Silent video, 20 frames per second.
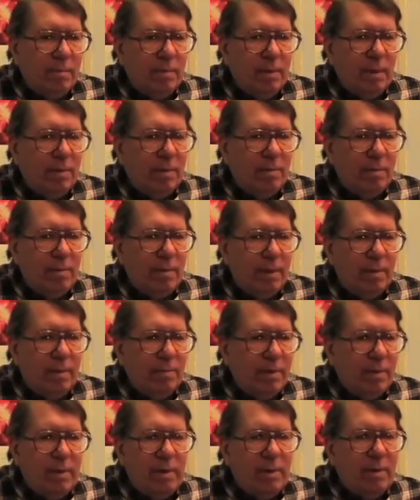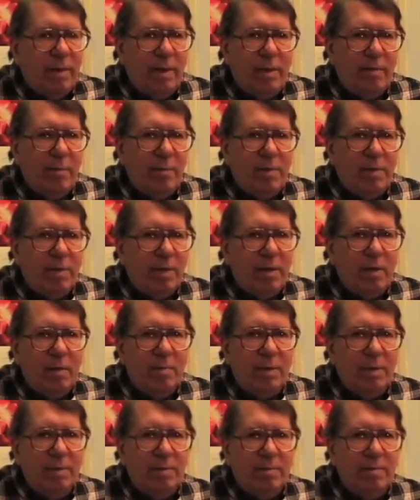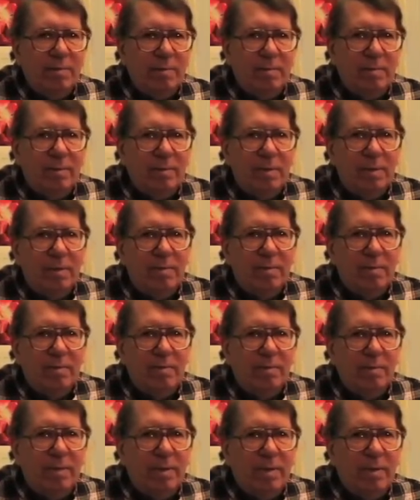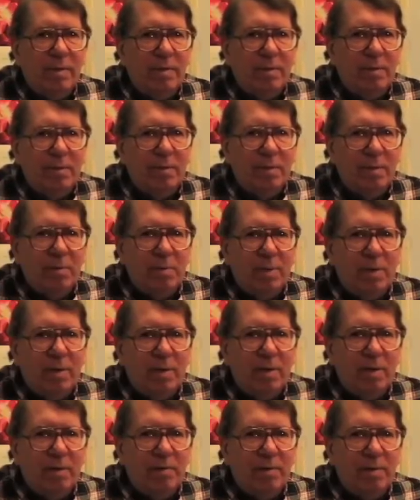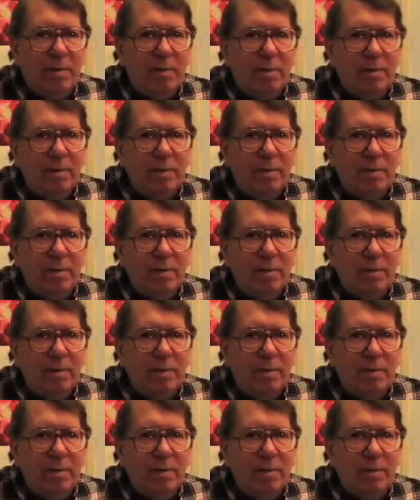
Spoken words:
didn't have much comment. They didn't know what to make out of it.